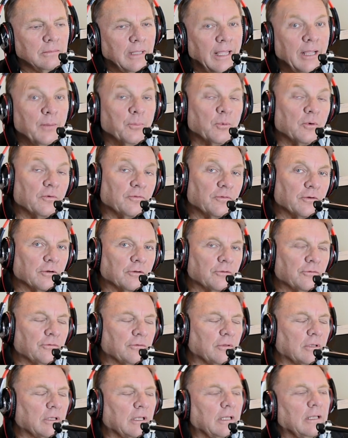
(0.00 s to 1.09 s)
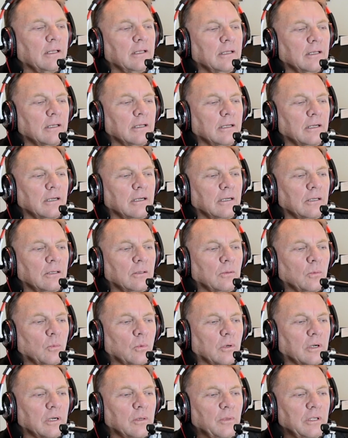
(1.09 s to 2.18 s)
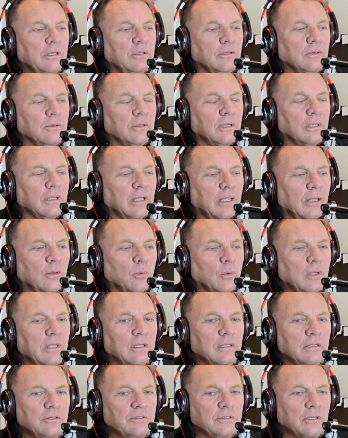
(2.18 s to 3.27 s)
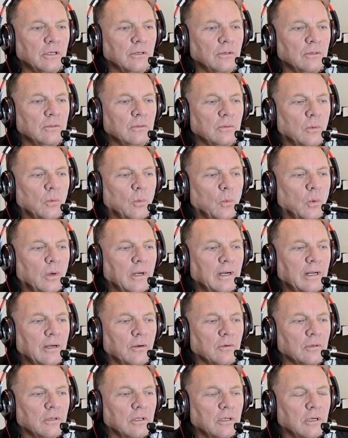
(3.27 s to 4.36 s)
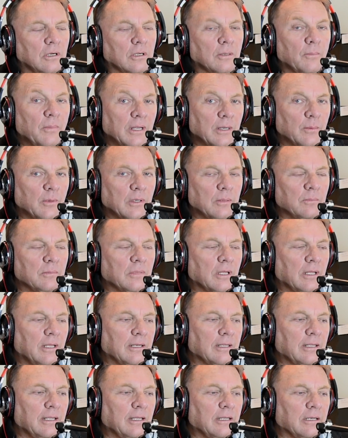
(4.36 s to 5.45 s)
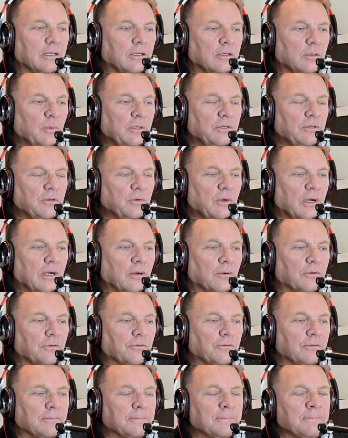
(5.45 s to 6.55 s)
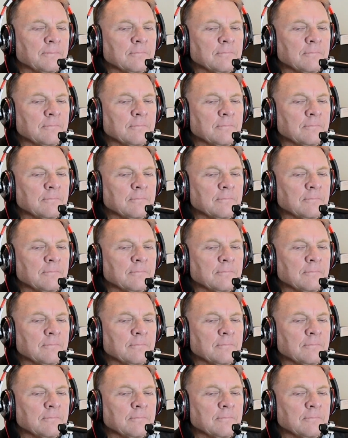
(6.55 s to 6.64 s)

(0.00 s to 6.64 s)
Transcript: April 1st, we're going to be doing a weekly show, 1 hour long minimum. And again, it could be 2 hours,